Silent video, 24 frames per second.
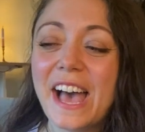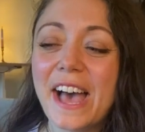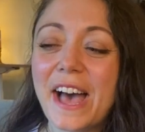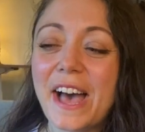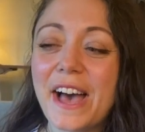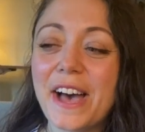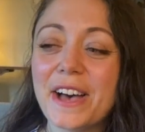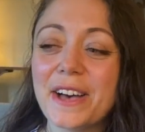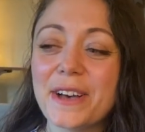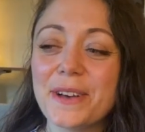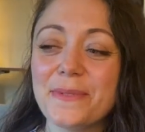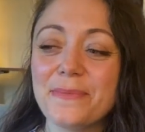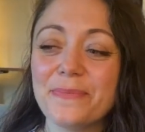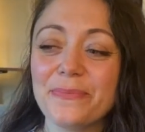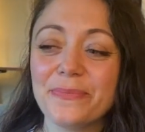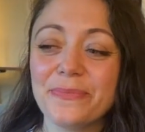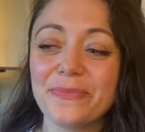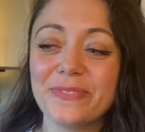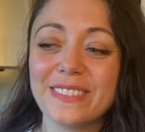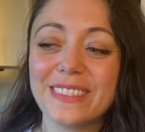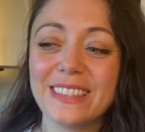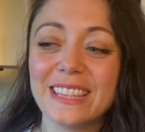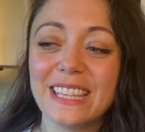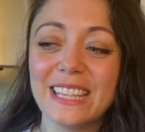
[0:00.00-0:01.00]

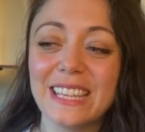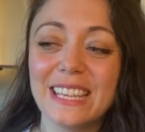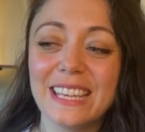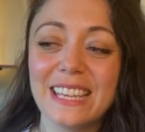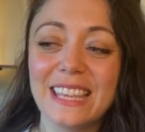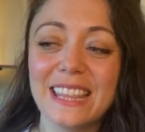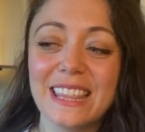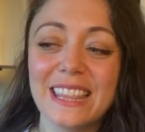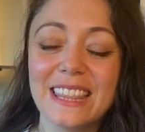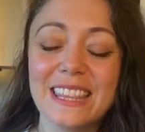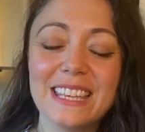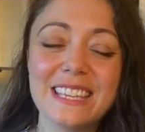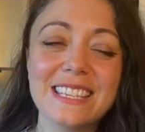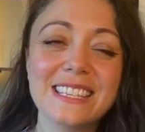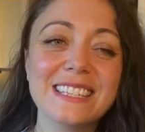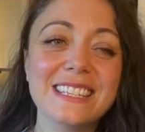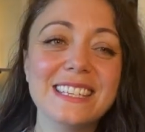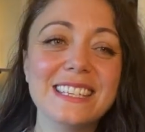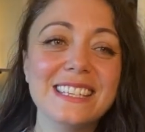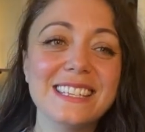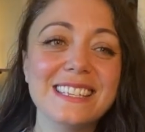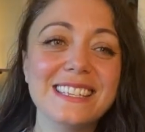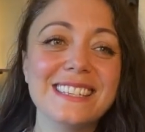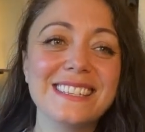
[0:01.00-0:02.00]
Um, this
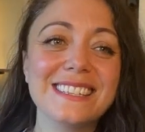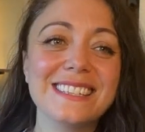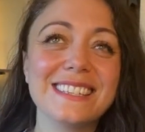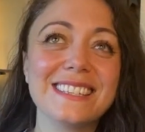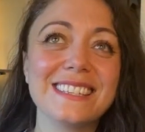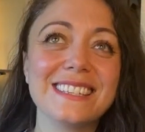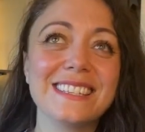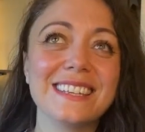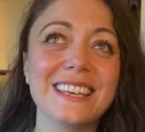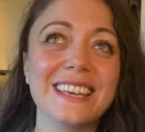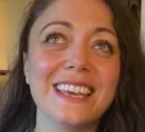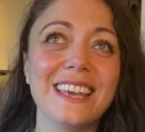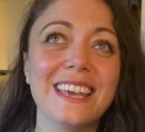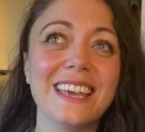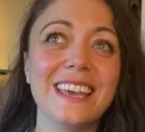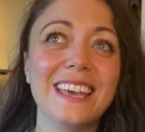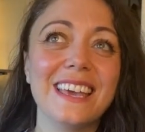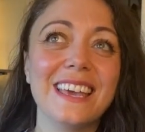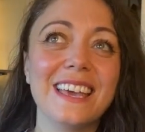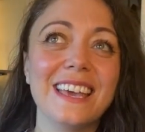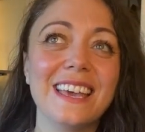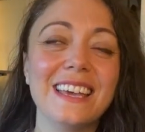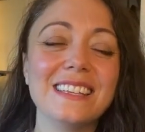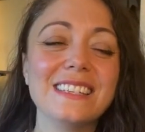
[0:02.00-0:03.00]
is
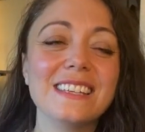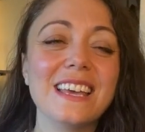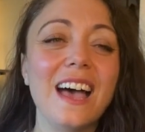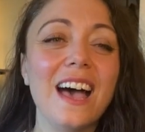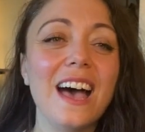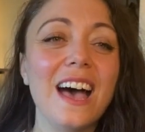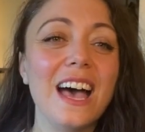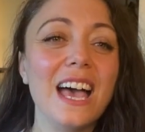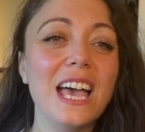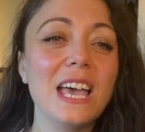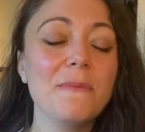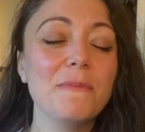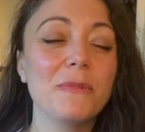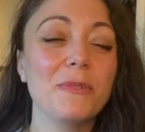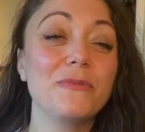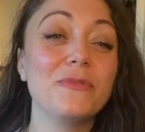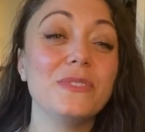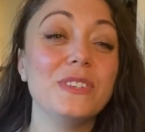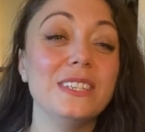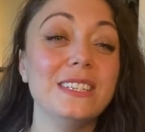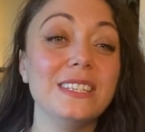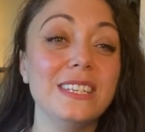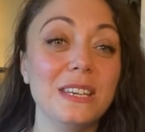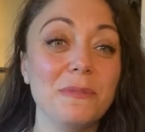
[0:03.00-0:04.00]
a time
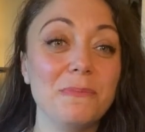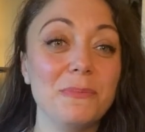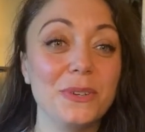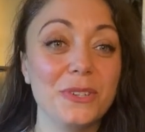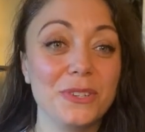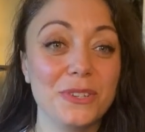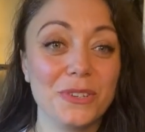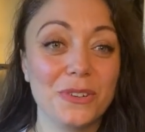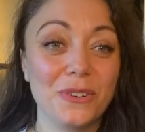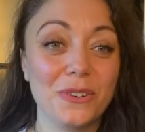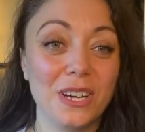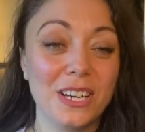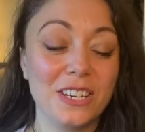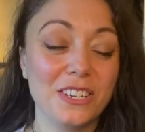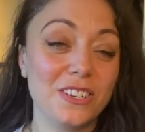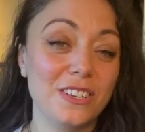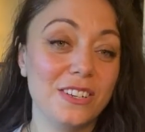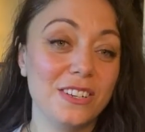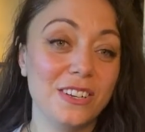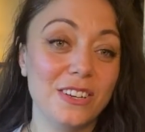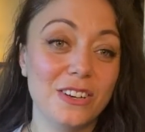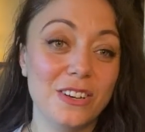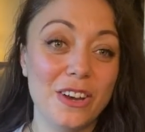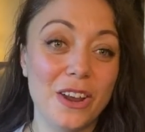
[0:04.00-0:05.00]
of deep
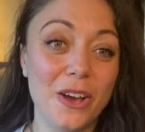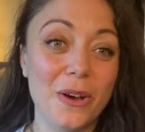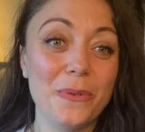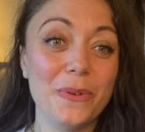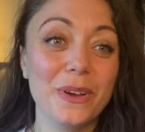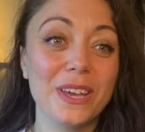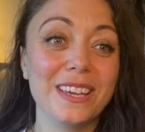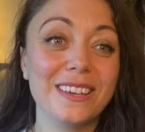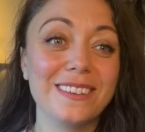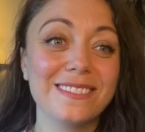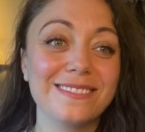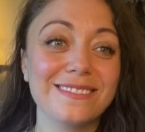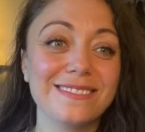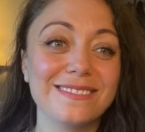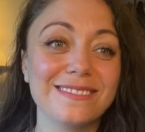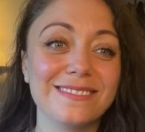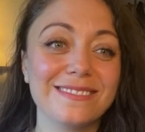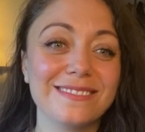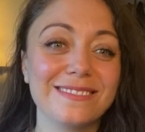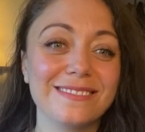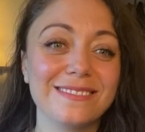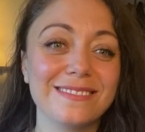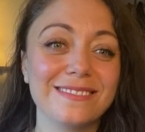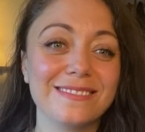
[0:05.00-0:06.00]
integration and knowing
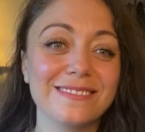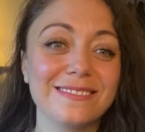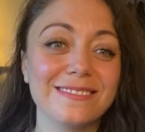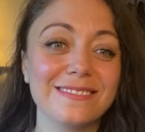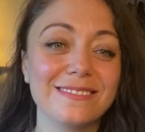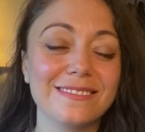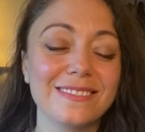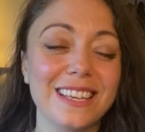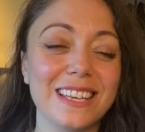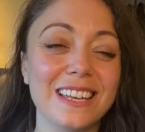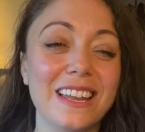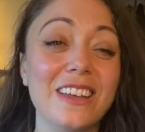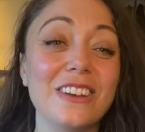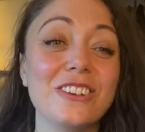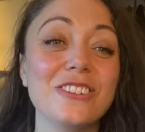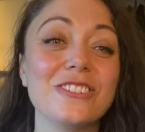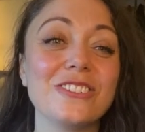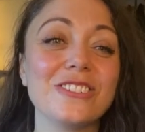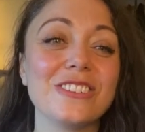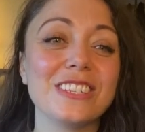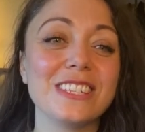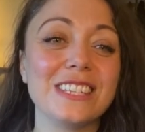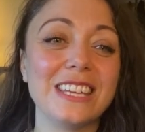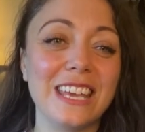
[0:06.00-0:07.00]
and
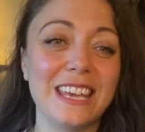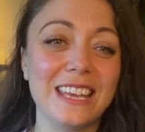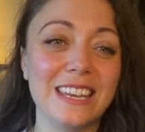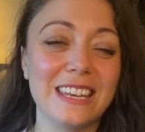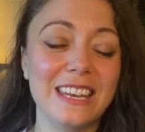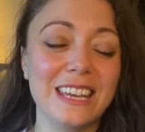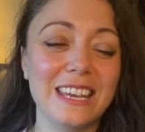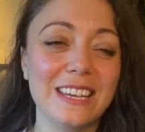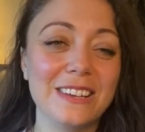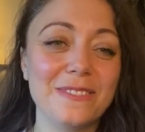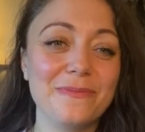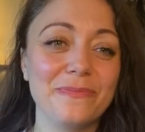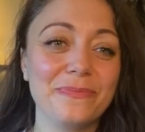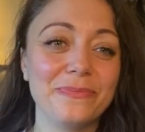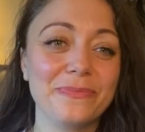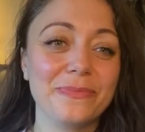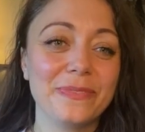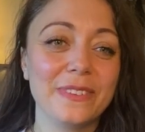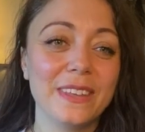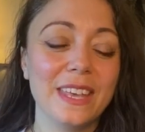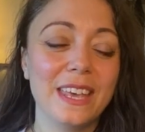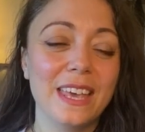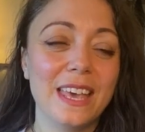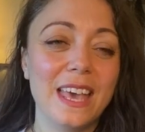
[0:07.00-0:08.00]
understanding.
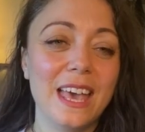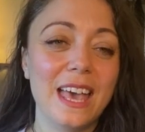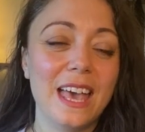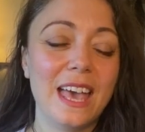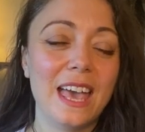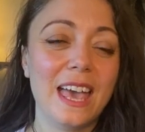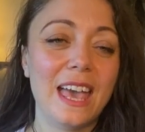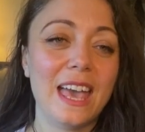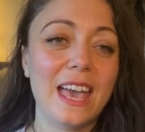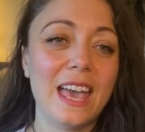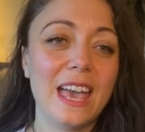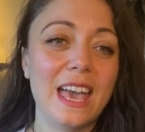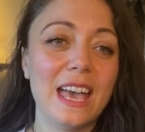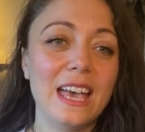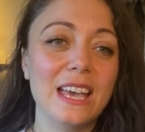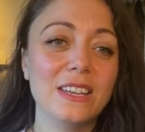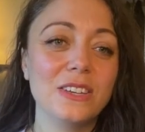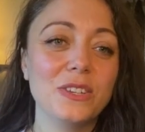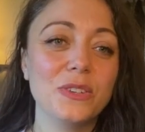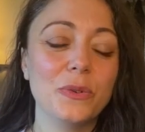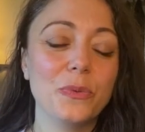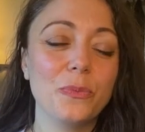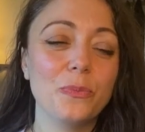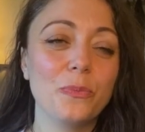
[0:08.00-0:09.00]

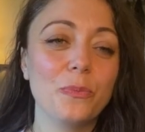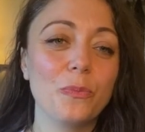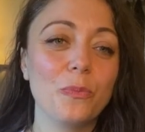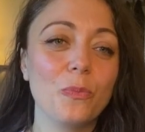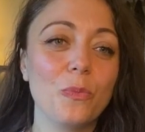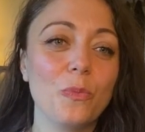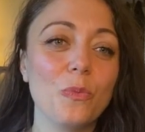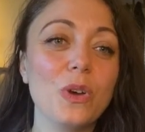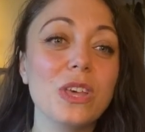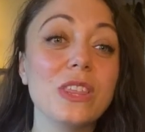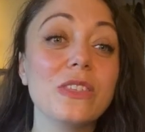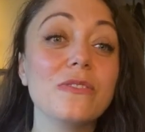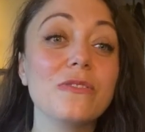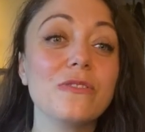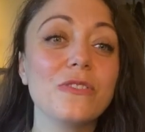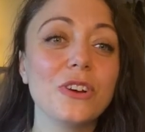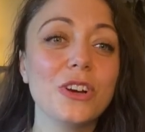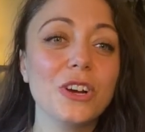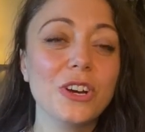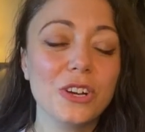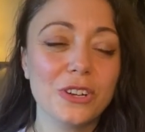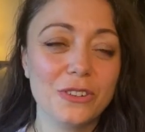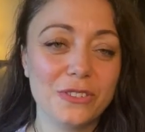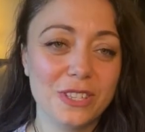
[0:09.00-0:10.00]
And with
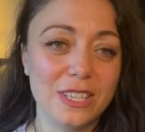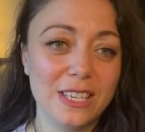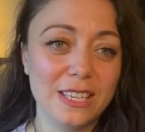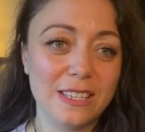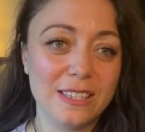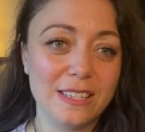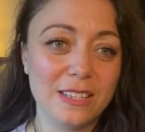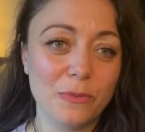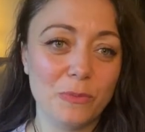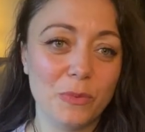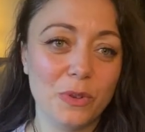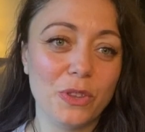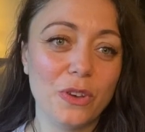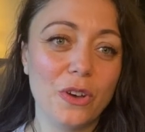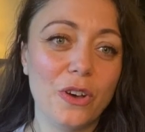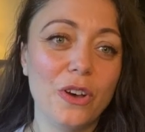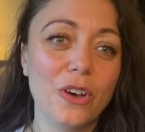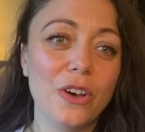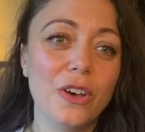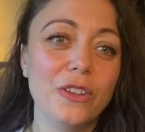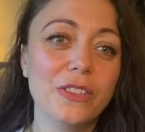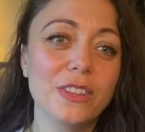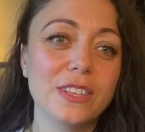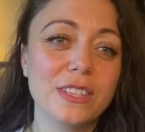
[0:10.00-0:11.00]
Virgo season, with
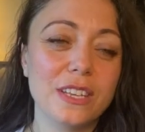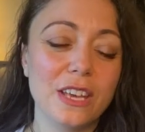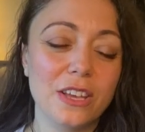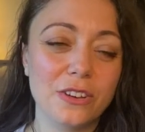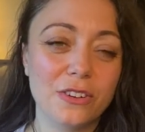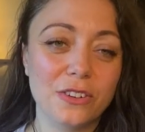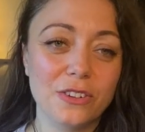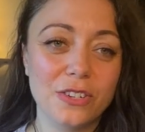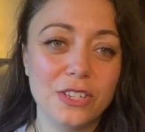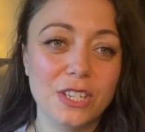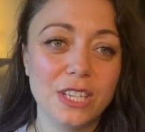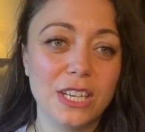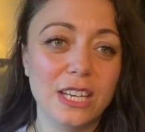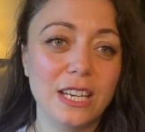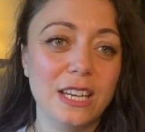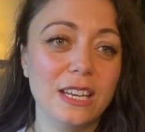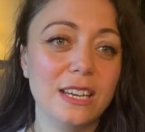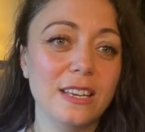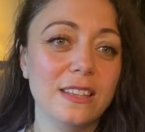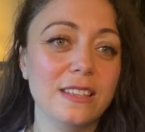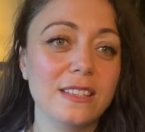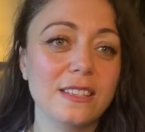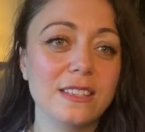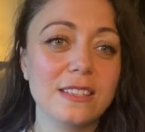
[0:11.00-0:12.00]
all this
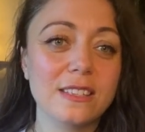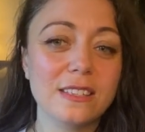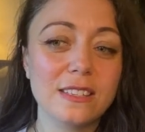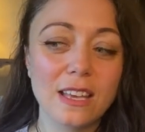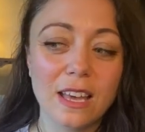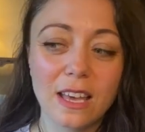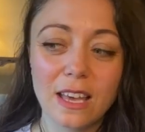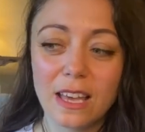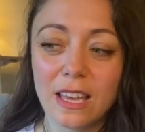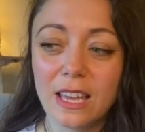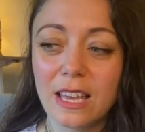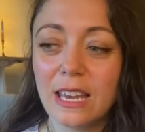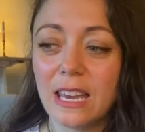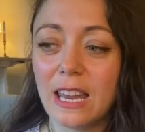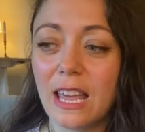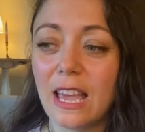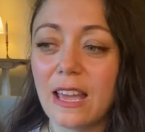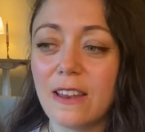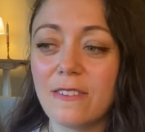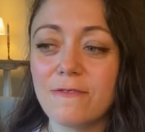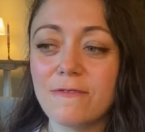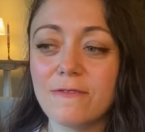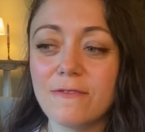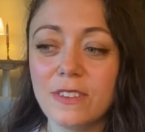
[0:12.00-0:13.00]
energy, the sun
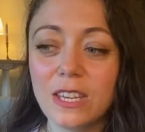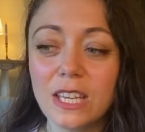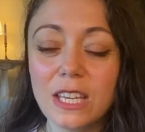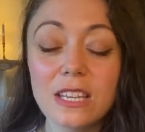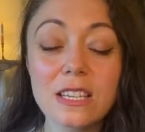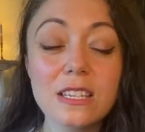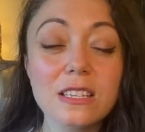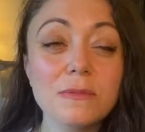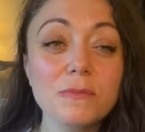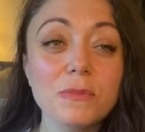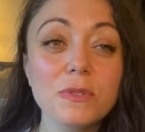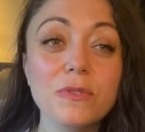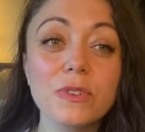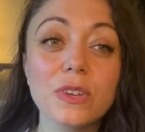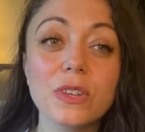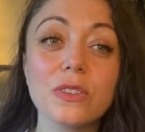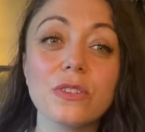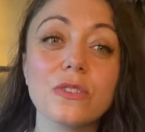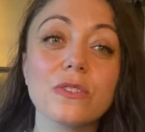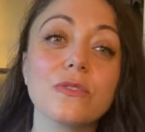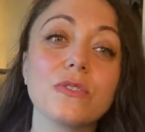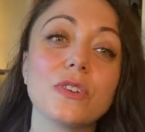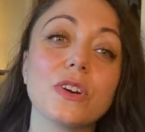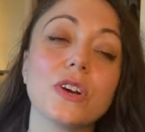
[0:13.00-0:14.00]
and Venus moving
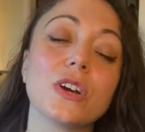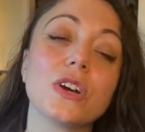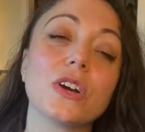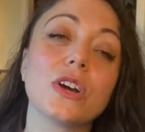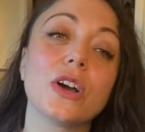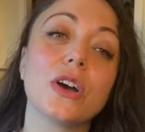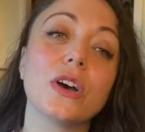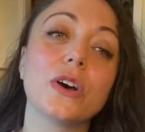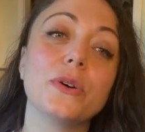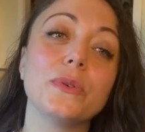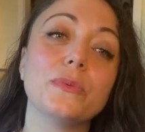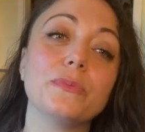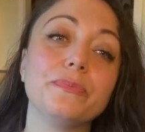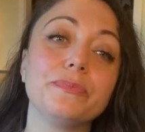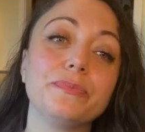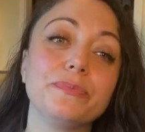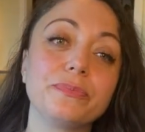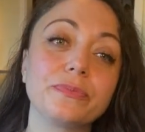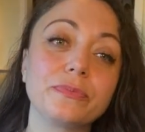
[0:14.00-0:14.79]
through Virgo,